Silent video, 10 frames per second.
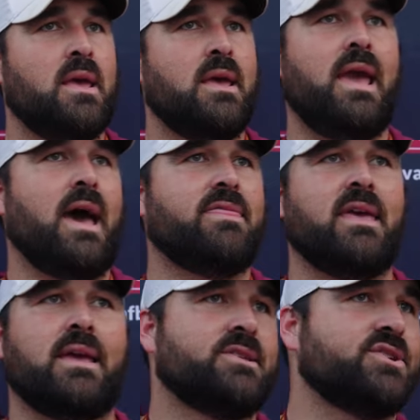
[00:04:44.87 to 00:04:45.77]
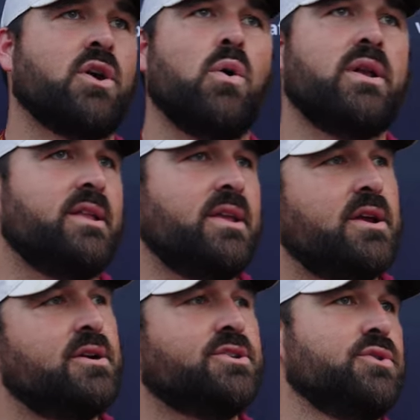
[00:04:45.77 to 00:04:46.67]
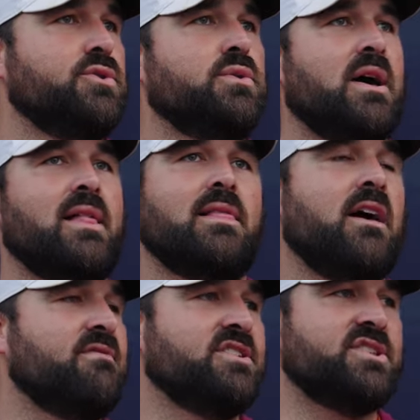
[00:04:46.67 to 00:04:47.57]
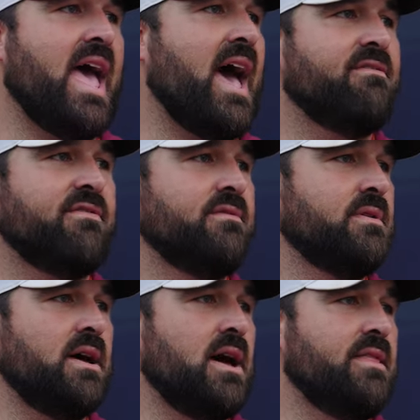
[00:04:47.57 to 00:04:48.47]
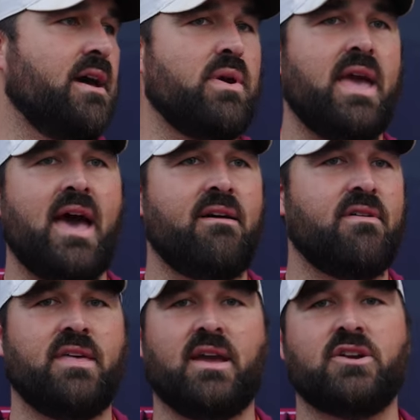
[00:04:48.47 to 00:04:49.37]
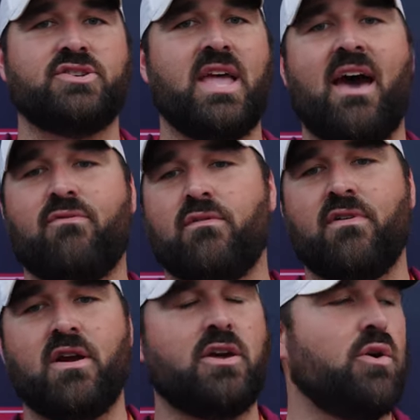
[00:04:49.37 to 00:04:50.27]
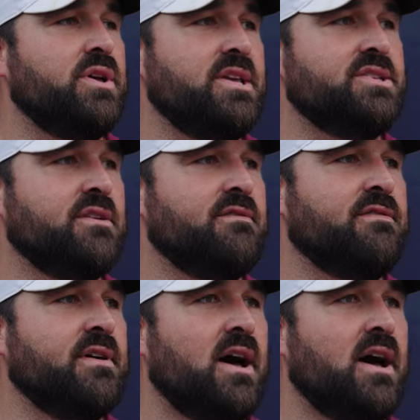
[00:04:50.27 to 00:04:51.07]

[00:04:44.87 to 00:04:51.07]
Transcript: Yeah, I think just going into year two, I love the staff that we have. I think our staff, we're very cohesive.